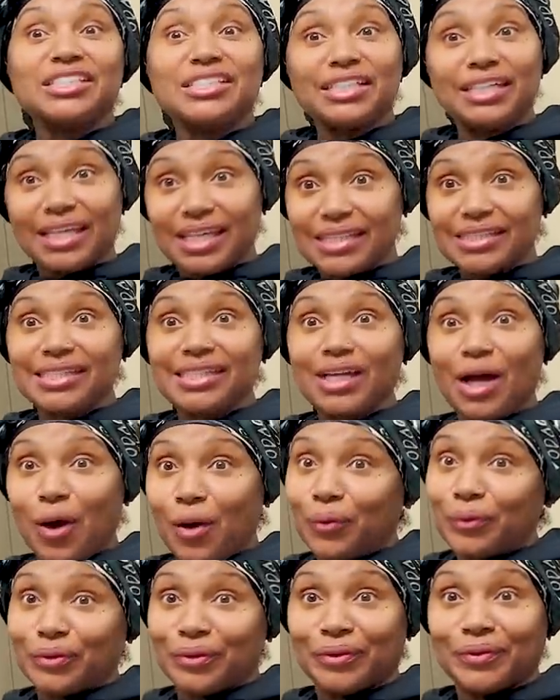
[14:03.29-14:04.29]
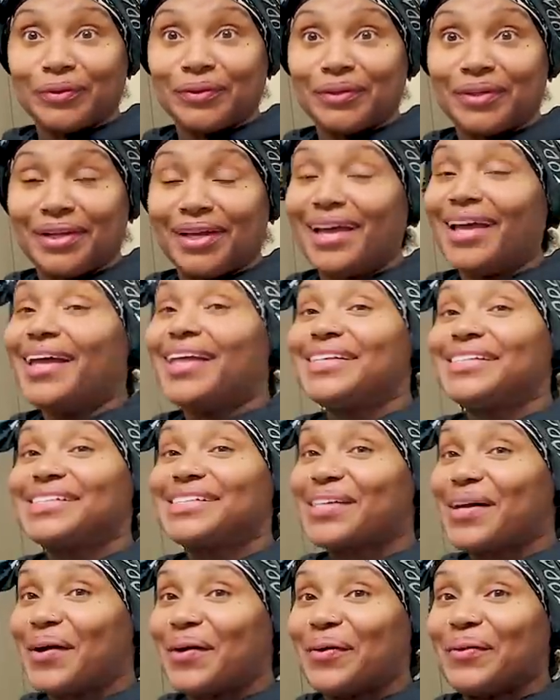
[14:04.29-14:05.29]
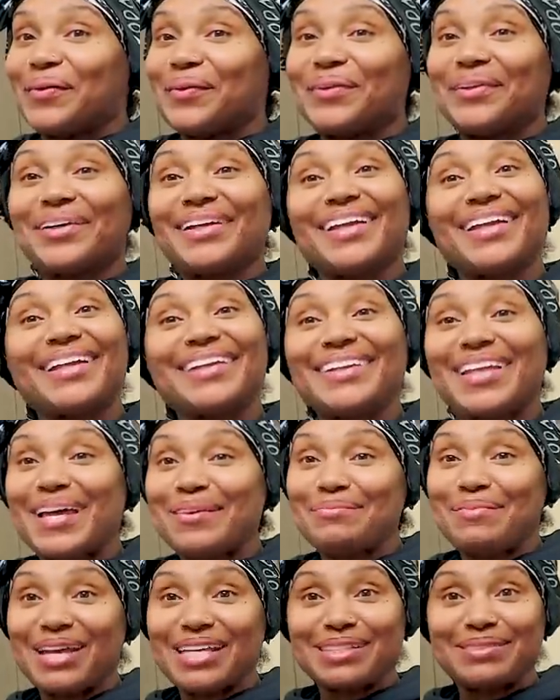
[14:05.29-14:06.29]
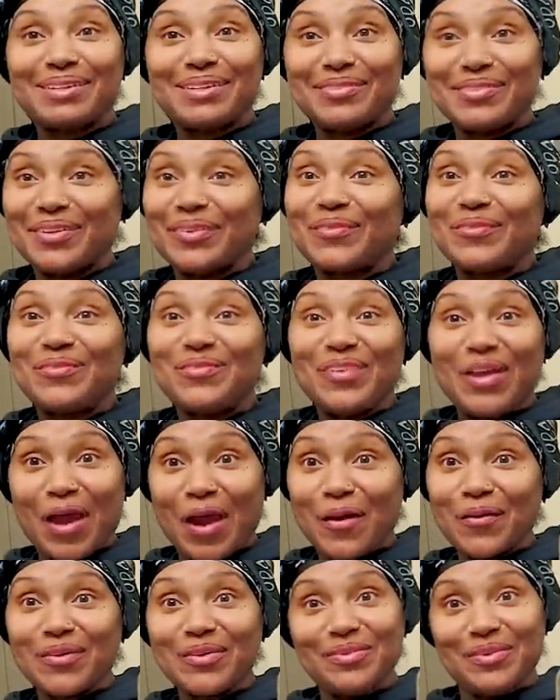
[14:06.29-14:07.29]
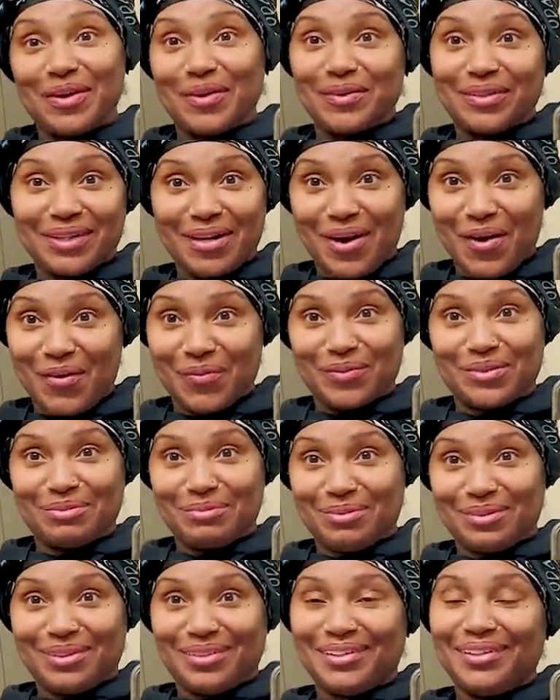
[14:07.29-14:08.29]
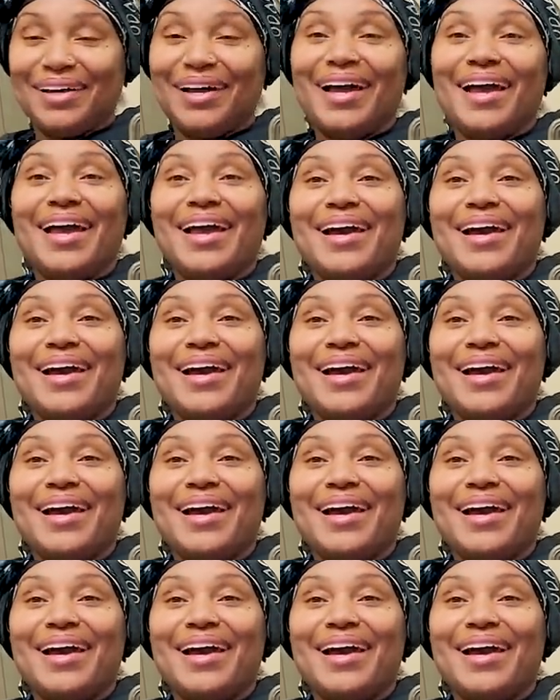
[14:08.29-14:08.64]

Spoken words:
She is the owner, so that makes me feel very, very comfortable.